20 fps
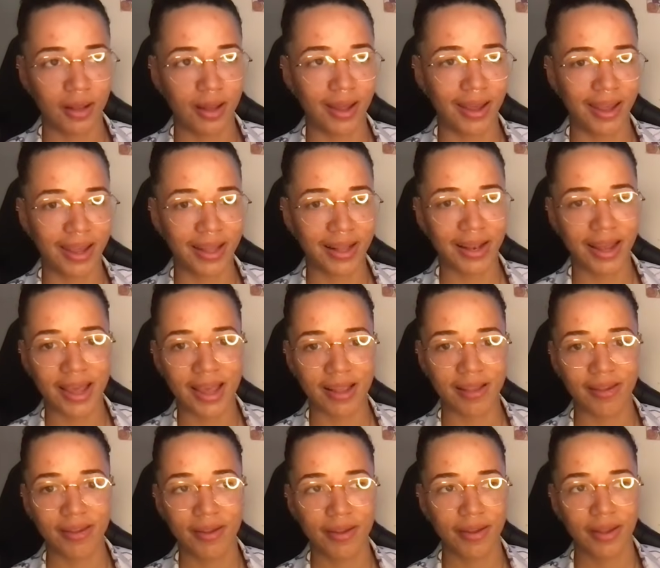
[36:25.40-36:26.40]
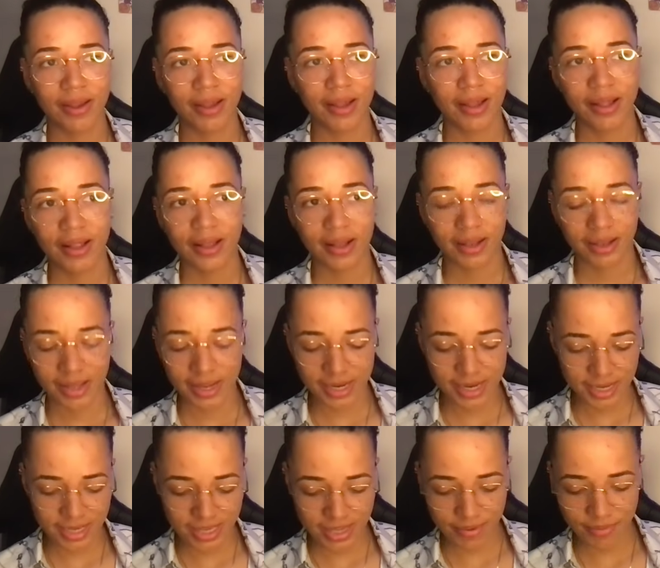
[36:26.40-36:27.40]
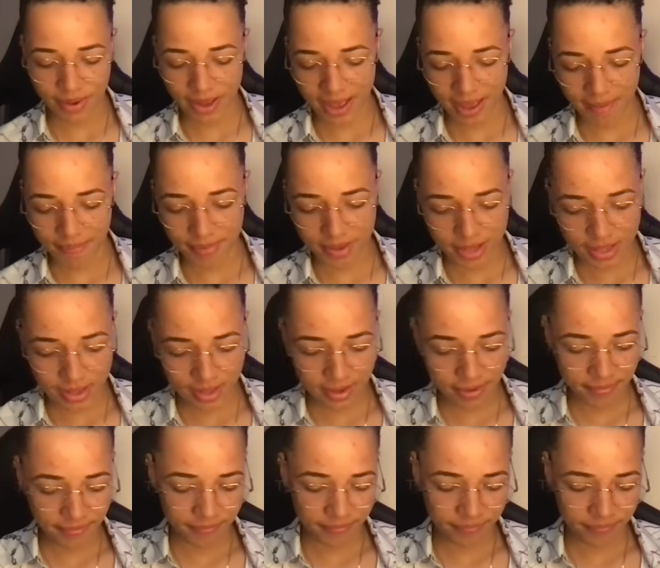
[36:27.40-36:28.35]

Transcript: like like like, just see what happens.